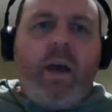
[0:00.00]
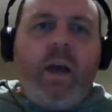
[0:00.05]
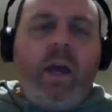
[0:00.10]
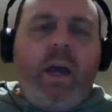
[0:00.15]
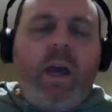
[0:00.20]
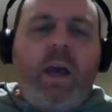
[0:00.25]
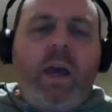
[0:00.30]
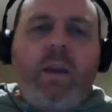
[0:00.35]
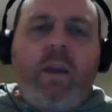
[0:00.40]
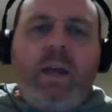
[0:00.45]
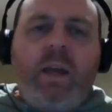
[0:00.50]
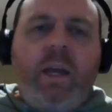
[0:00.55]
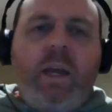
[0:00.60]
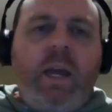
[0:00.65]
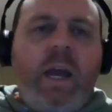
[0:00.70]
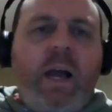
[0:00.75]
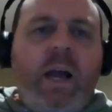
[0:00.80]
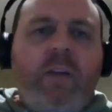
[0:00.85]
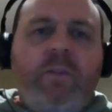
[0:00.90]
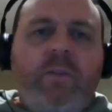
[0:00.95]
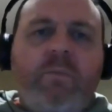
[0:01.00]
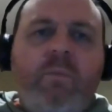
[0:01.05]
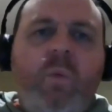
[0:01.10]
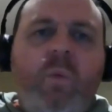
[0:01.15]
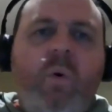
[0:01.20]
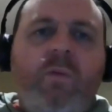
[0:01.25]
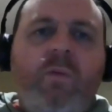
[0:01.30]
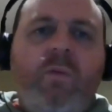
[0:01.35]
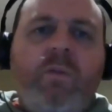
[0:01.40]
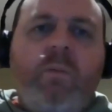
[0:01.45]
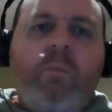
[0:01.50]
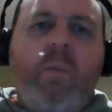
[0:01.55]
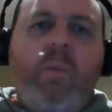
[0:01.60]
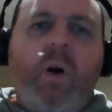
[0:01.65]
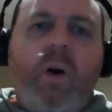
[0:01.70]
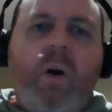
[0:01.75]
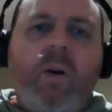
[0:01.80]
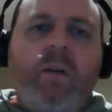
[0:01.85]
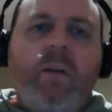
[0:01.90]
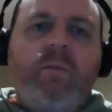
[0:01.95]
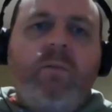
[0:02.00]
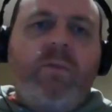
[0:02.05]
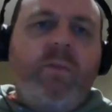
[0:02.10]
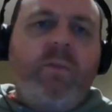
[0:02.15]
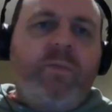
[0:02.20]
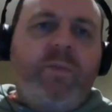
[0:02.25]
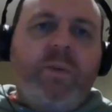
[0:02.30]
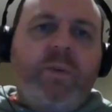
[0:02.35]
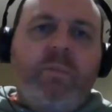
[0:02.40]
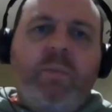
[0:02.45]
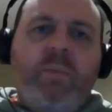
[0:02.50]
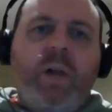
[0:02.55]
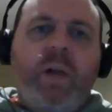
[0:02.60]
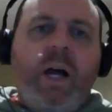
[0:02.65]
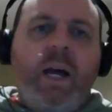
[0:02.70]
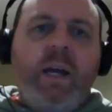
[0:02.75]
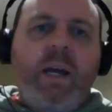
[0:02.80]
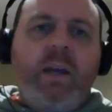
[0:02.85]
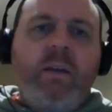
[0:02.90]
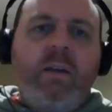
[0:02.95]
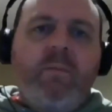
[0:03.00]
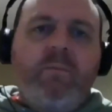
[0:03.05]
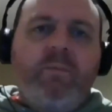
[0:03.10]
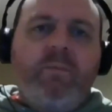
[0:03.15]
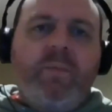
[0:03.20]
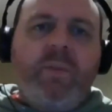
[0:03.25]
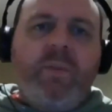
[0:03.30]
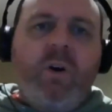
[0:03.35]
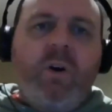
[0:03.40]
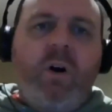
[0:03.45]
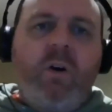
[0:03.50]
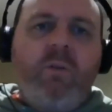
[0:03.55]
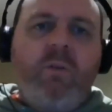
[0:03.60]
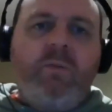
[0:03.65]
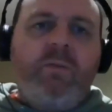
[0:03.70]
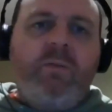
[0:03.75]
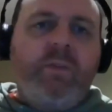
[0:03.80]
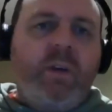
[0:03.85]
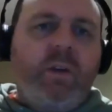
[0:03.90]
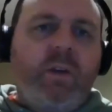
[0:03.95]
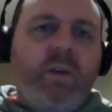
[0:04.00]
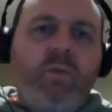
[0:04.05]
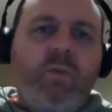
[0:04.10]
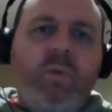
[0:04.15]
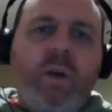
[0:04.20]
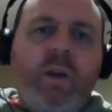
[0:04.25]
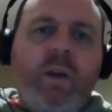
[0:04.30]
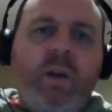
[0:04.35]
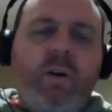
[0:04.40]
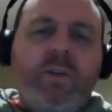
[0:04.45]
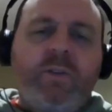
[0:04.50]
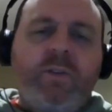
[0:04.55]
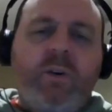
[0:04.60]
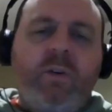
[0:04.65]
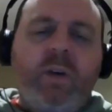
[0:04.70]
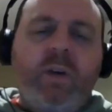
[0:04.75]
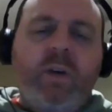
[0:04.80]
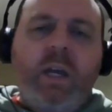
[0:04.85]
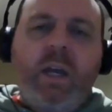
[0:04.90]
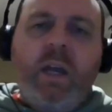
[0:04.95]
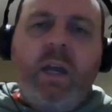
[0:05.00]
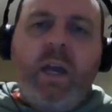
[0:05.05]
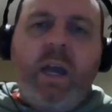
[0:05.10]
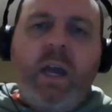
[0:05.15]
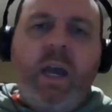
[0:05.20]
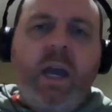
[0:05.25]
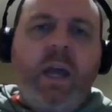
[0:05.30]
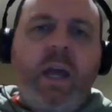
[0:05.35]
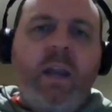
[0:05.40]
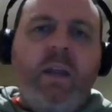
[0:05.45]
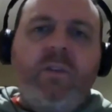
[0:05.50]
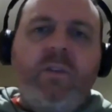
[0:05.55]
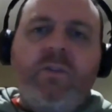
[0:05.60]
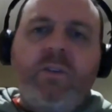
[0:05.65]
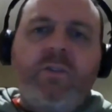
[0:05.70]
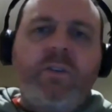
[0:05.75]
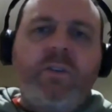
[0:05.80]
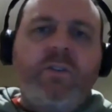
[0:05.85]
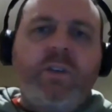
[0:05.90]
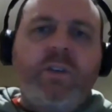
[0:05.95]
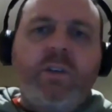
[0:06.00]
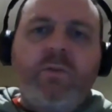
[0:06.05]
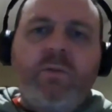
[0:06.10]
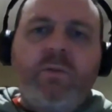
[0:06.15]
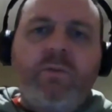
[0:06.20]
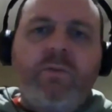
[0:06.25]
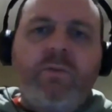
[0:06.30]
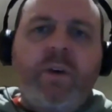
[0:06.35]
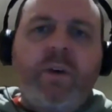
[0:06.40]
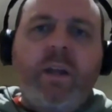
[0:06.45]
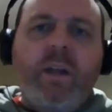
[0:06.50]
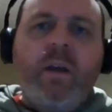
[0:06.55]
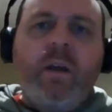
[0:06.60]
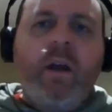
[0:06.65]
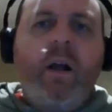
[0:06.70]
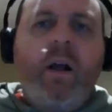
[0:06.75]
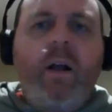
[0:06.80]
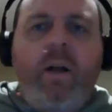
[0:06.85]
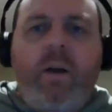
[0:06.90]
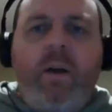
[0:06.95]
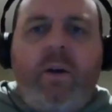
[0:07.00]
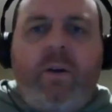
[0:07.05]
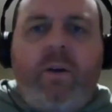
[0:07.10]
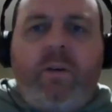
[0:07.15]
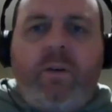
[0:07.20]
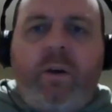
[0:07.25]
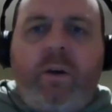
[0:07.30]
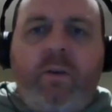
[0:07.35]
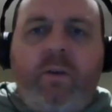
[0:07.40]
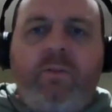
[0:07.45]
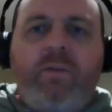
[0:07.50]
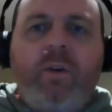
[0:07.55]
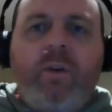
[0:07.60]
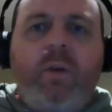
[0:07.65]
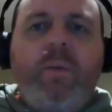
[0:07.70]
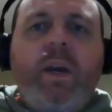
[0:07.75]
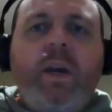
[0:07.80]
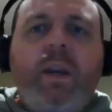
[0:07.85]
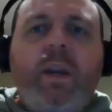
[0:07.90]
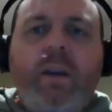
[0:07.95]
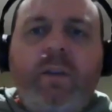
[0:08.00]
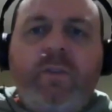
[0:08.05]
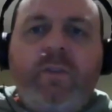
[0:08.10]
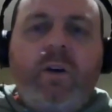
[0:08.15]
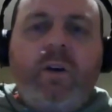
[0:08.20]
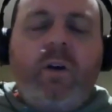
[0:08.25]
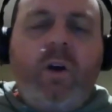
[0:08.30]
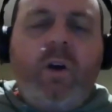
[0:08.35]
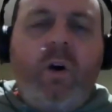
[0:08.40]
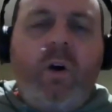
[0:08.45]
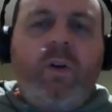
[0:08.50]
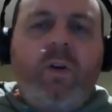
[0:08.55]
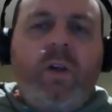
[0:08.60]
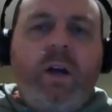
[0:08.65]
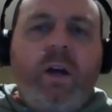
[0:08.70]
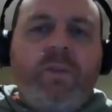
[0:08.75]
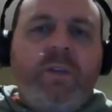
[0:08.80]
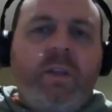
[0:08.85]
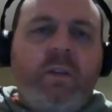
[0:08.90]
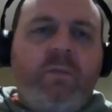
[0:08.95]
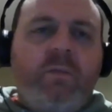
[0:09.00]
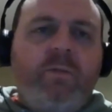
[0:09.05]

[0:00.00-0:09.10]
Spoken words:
and he has more of a motive to play golf and quit ice hockey, and it's just a genuine funny film, and it is a cult classic.